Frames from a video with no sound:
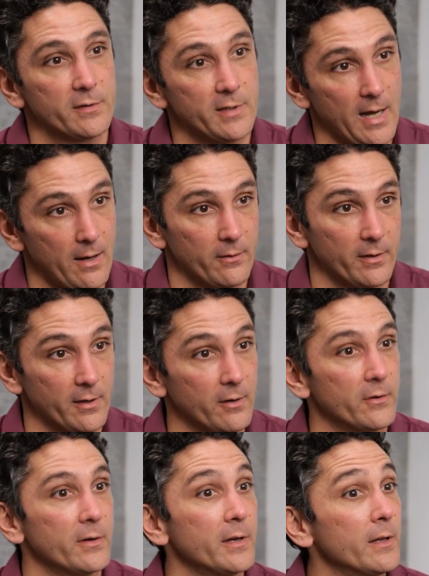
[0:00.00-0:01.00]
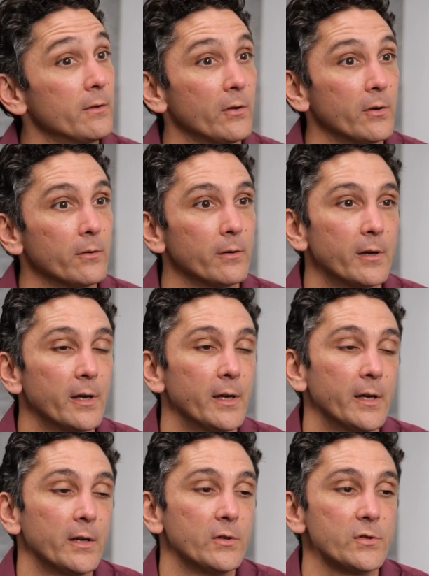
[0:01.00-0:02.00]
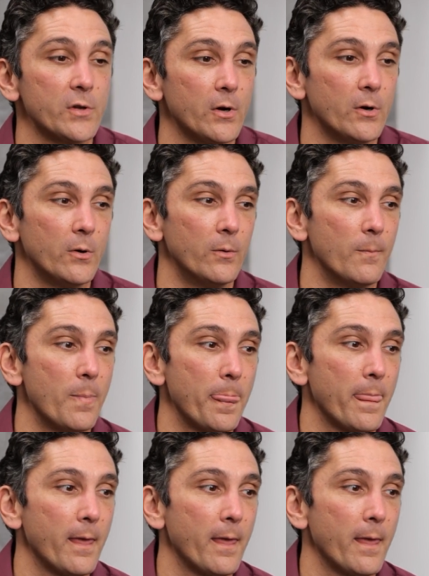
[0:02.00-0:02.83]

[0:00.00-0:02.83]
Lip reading: down and underneath you. So